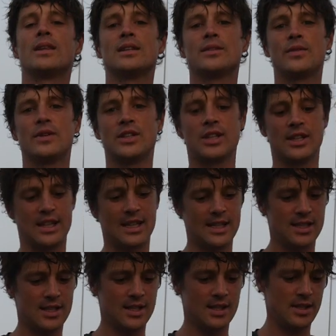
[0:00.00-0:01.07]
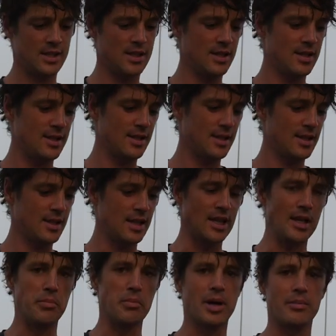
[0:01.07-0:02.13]
his fishing nets.
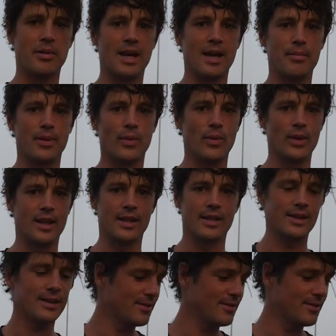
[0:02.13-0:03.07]
He might be happy with it.